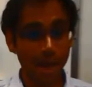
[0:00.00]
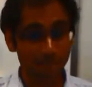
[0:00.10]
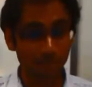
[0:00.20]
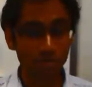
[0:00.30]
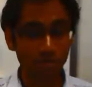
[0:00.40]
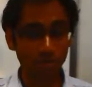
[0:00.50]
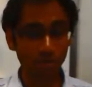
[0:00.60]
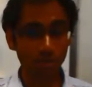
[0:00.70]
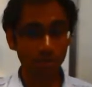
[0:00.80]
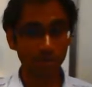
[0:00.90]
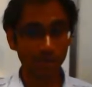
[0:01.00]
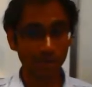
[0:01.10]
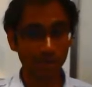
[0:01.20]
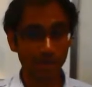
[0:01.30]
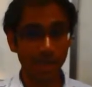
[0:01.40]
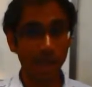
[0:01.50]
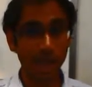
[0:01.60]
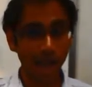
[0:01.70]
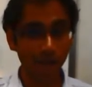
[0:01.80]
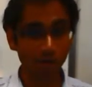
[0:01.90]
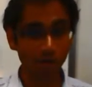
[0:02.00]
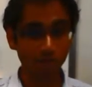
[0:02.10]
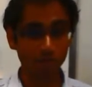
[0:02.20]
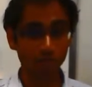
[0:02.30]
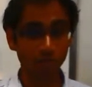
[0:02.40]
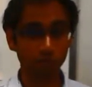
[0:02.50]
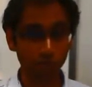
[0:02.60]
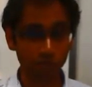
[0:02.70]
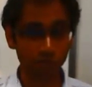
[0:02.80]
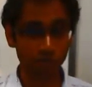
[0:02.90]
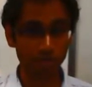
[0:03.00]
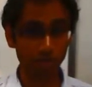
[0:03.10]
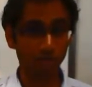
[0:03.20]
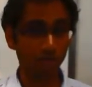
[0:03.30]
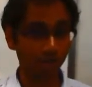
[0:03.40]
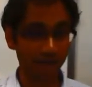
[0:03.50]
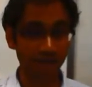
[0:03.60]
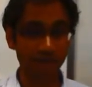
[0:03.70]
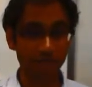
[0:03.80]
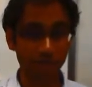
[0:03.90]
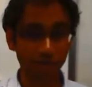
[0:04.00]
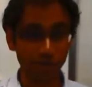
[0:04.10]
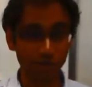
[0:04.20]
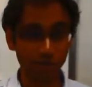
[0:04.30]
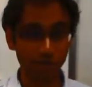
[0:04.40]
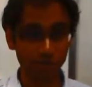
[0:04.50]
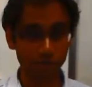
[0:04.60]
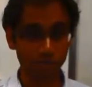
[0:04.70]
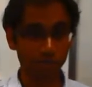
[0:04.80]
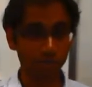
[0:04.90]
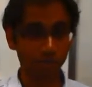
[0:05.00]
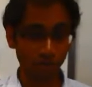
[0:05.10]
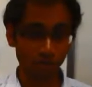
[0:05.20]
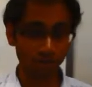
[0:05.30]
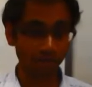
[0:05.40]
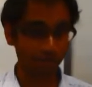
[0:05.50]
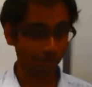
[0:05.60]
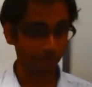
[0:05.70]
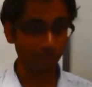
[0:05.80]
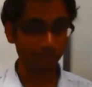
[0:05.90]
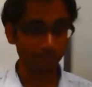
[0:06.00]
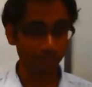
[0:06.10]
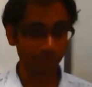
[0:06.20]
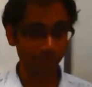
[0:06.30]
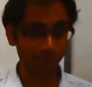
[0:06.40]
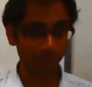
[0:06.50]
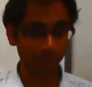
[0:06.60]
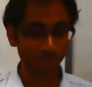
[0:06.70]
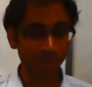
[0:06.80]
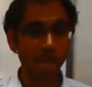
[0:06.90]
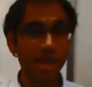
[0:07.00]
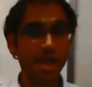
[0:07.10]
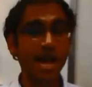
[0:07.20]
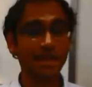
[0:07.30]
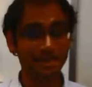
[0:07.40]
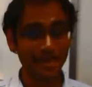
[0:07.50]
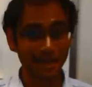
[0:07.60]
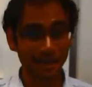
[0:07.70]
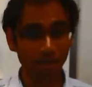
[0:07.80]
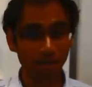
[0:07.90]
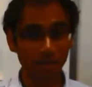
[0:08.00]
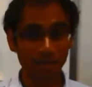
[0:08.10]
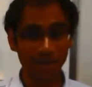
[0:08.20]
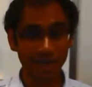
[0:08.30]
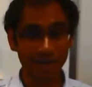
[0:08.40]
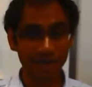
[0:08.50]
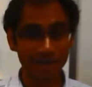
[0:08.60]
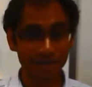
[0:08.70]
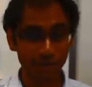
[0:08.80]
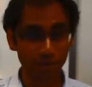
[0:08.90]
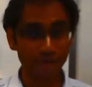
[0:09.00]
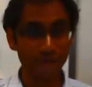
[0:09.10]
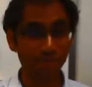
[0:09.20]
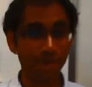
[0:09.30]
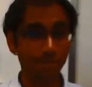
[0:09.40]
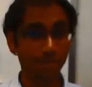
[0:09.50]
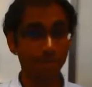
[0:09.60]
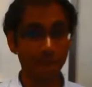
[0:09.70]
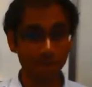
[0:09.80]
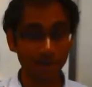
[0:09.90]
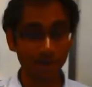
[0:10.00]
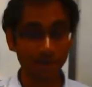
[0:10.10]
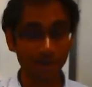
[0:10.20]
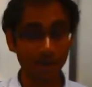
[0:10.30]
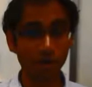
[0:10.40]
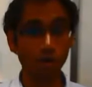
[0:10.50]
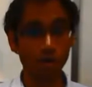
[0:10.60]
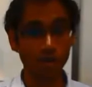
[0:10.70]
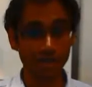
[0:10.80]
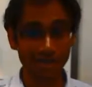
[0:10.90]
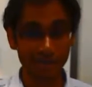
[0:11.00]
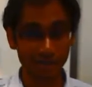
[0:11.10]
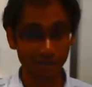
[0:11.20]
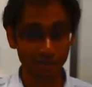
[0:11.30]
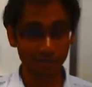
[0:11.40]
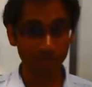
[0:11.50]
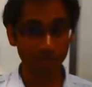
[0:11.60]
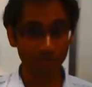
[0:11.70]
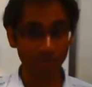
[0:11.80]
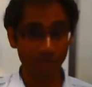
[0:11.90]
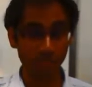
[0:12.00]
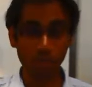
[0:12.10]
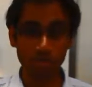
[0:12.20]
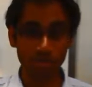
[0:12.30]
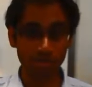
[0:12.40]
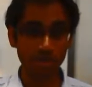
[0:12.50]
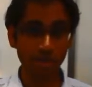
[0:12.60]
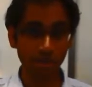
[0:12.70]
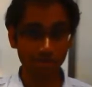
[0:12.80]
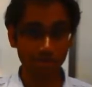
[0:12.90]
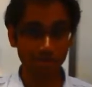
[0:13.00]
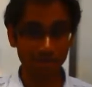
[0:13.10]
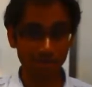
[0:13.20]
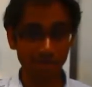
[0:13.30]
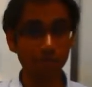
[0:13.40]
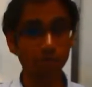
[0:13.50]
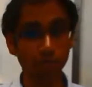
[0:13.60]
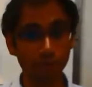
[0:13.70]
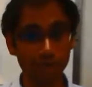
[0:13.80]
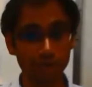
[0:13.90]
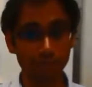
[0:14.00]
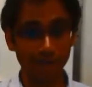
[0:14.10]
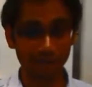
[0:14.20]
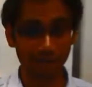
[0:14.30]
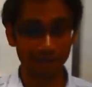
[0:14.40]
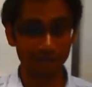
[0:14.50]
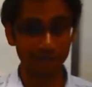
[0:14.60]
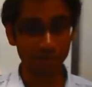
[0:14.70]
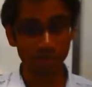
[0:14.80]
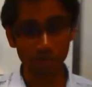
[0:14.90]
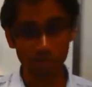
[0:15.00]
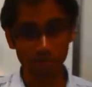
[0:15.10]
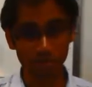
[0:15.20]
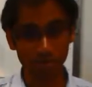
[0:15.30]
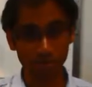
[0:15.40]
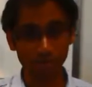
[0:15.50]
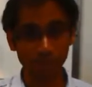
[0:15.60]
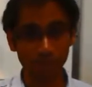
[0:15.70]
and most importantly, how to focus on finding solutions to complex problems. I started off in a technical role, and my primary or key responsibility was the optimization of various manufacturing processes.